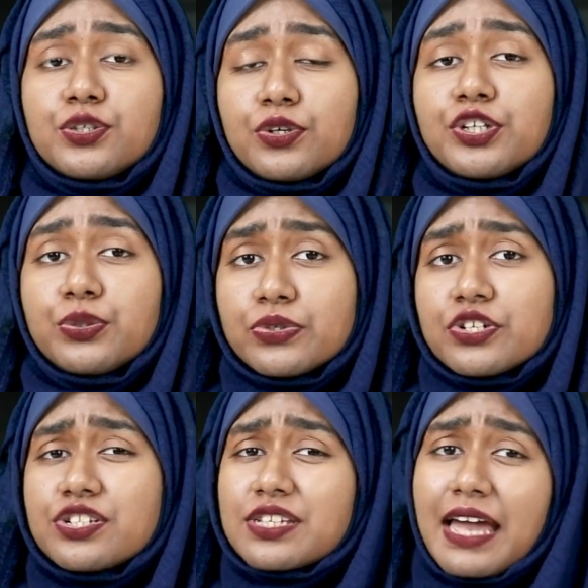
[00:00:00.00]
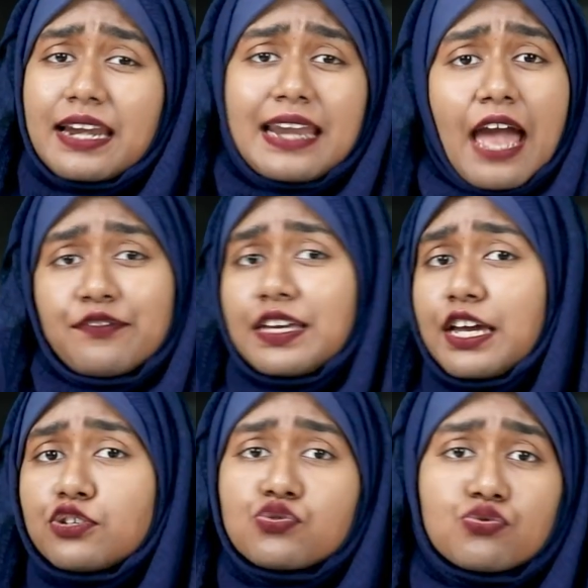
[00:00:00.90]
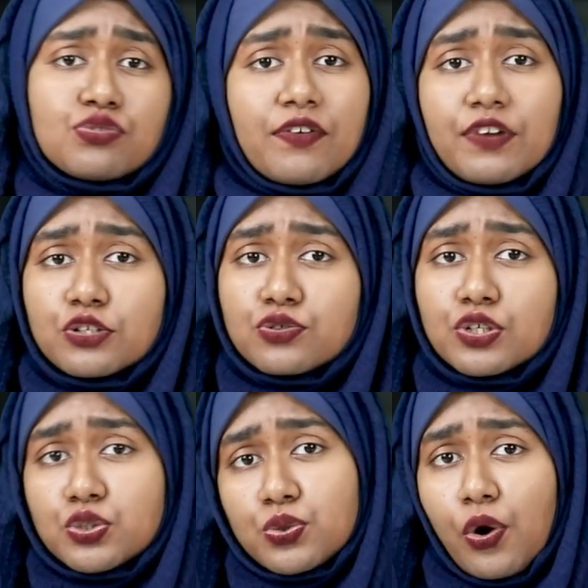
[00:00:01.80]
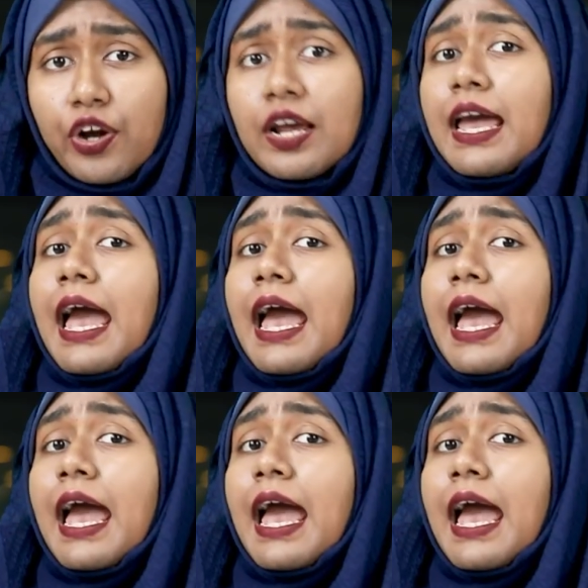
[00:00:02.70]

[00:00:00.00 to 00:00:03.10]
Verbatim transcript: your users can navigate through the virtual tour